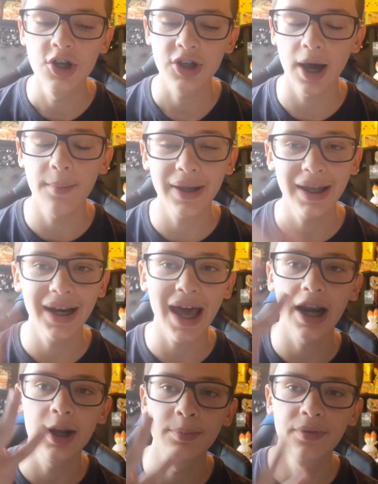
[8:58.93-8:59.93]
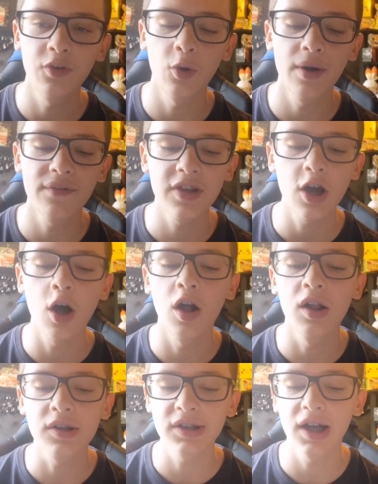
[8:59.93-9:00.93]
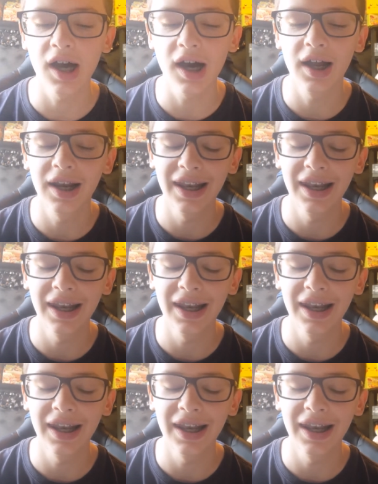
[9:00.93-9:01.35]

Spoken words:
Coming in at number 4 with the alternate art